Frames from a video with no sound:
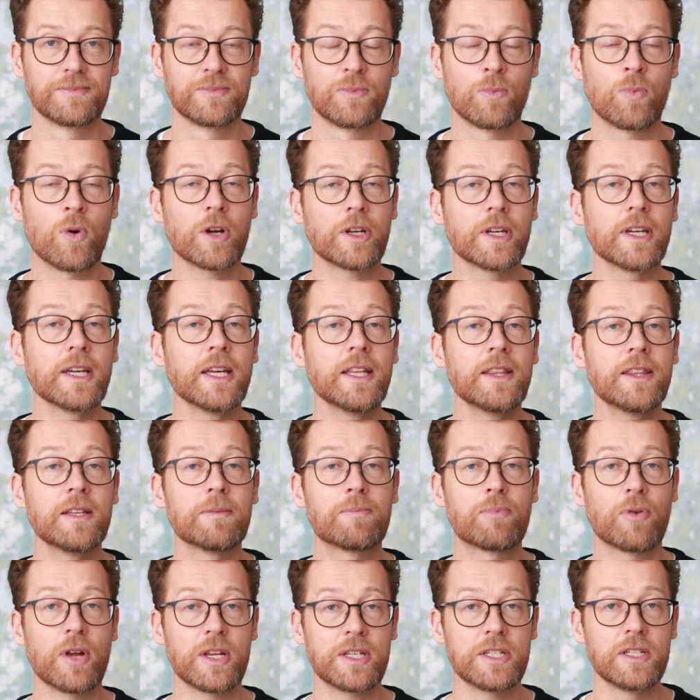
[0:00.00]
Working in the
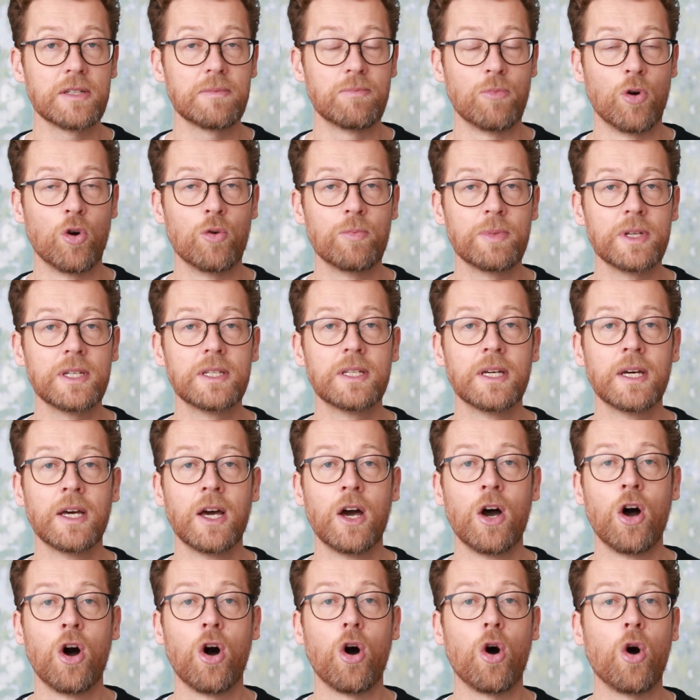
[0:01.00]
present moment
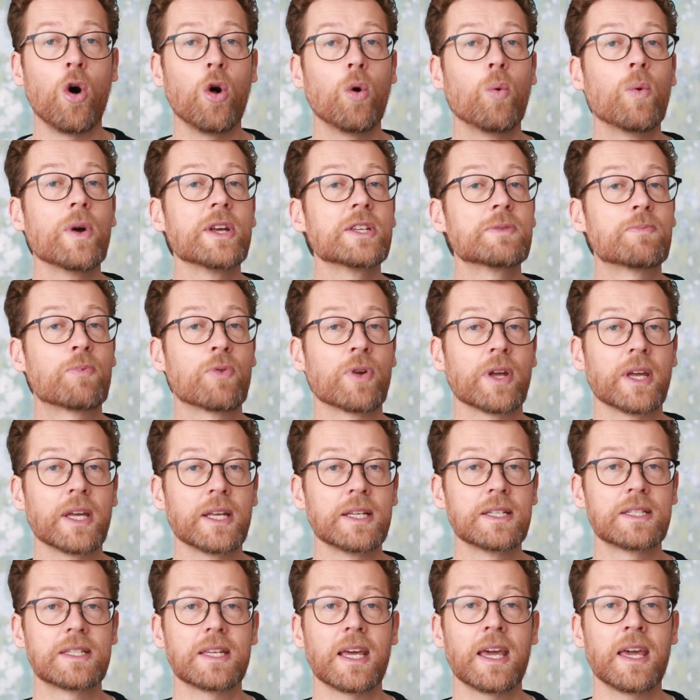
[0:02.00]
always
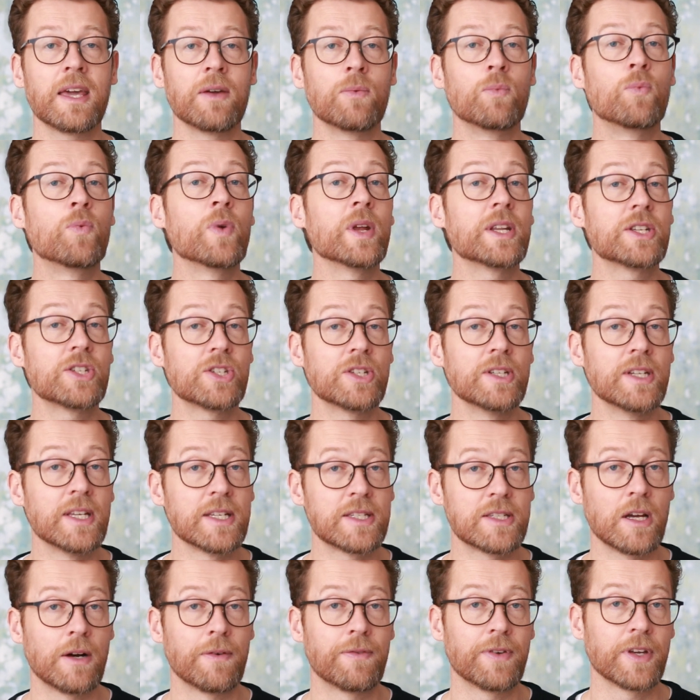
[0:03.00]
brings a
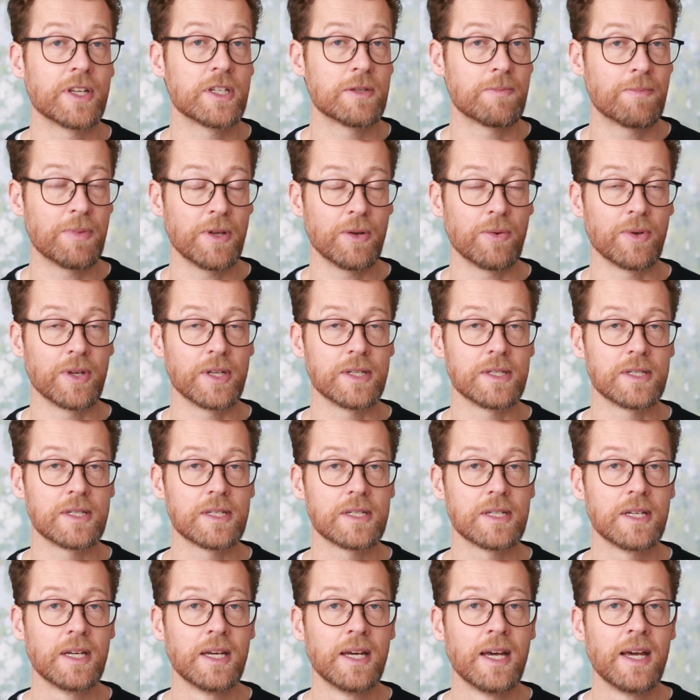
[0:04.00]
richness of
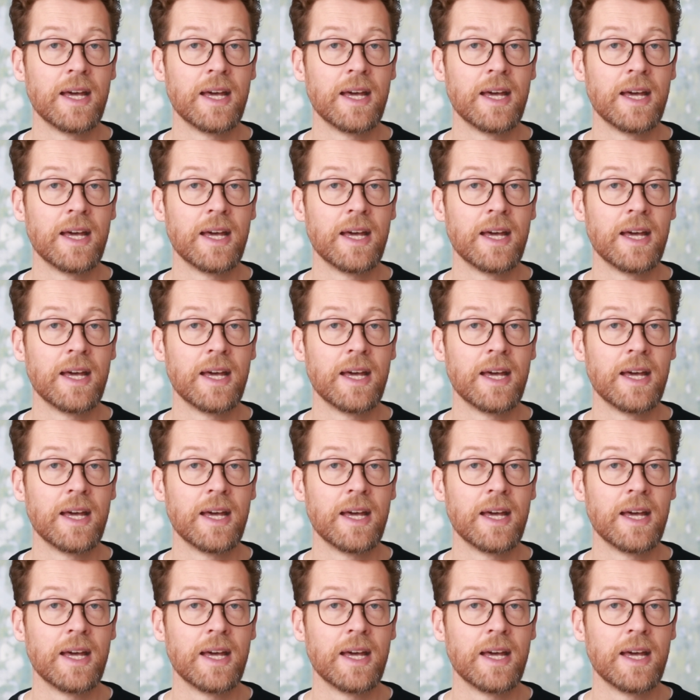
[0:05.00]
experience.